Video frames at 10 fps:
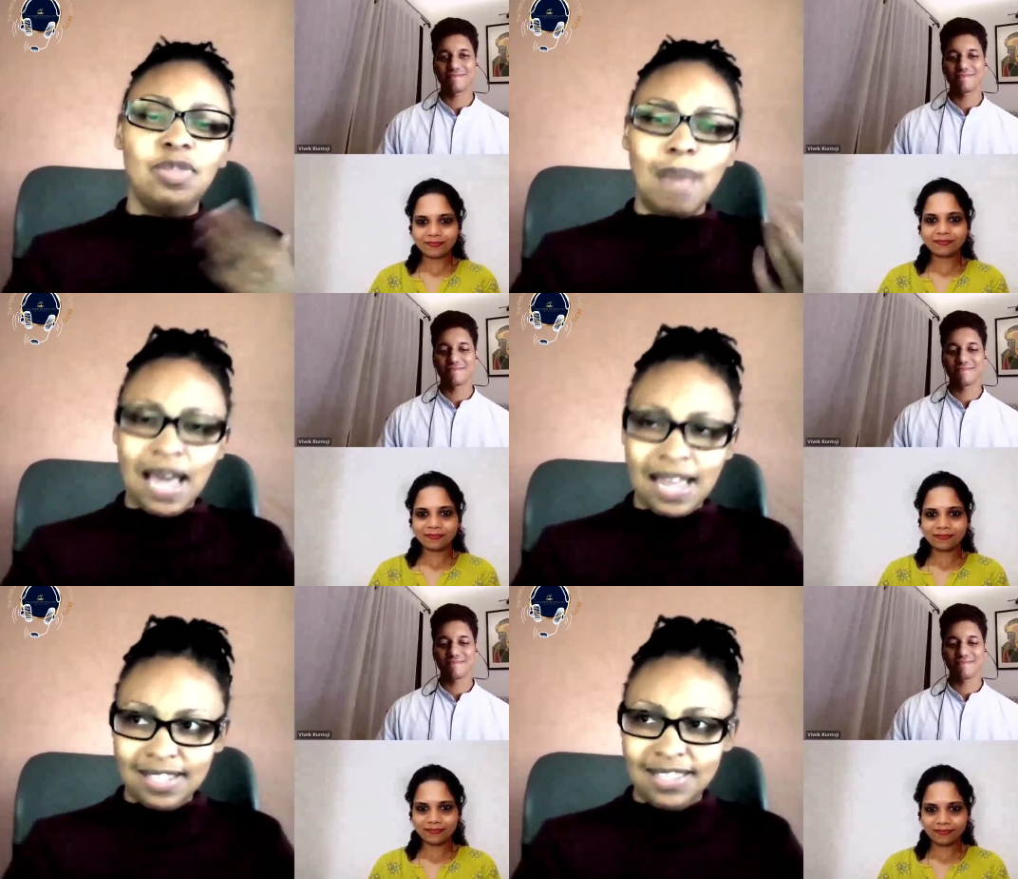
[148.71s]

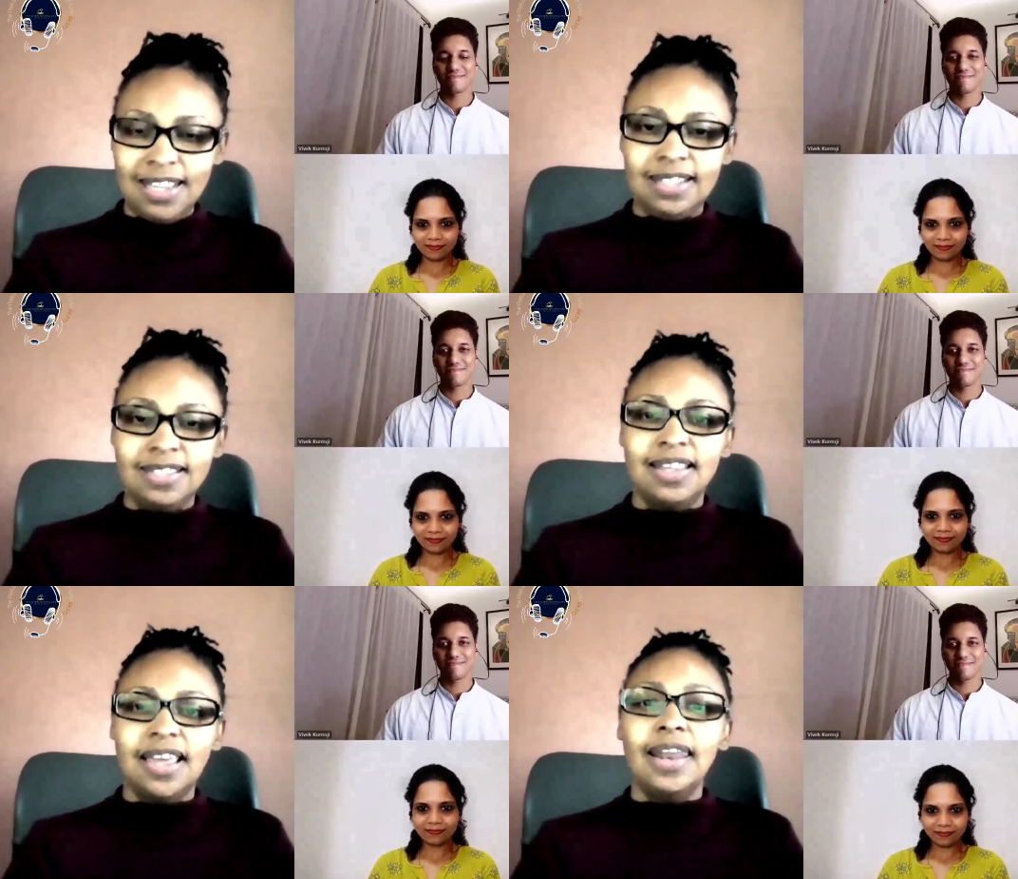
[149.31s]

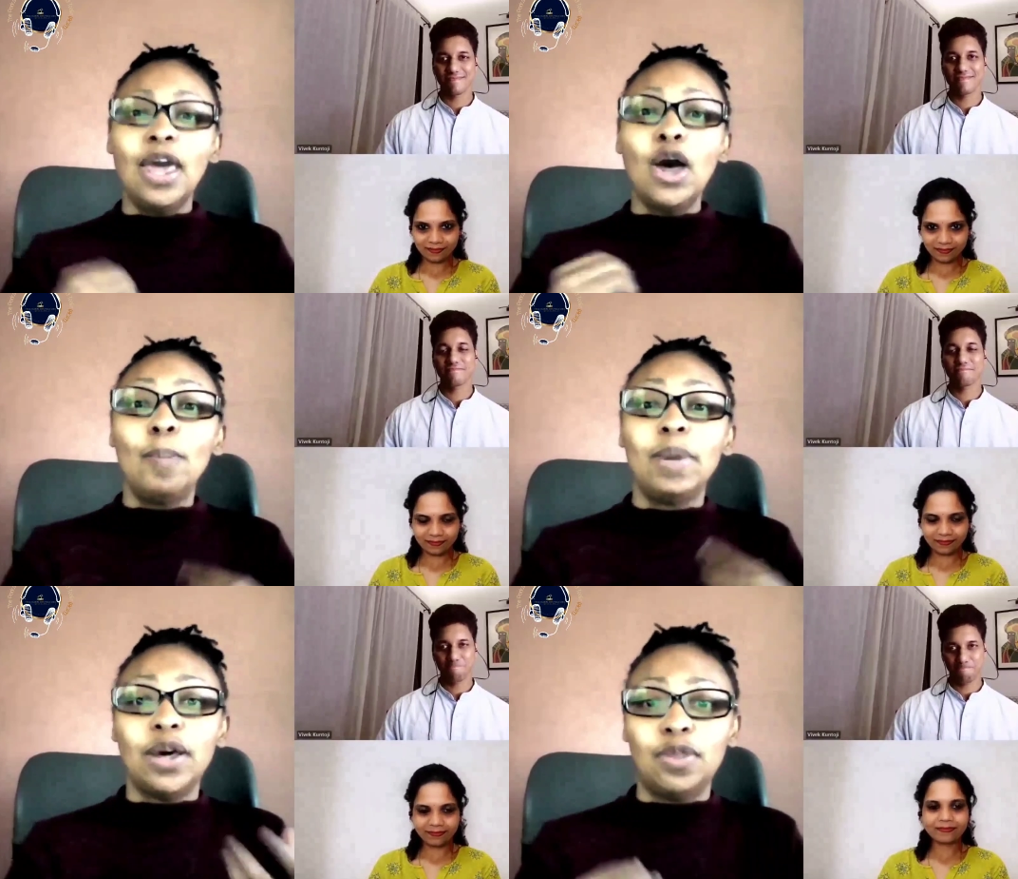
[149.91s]
Speaker 1: mindsets and
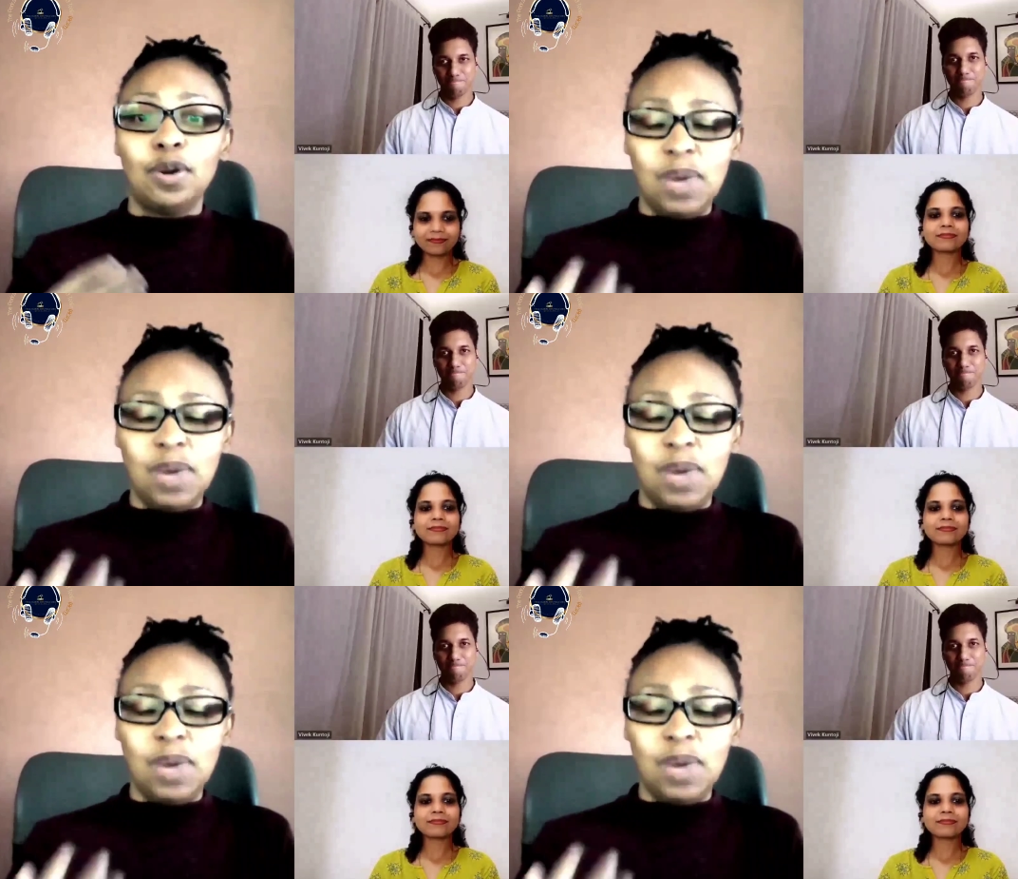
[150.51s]
helping other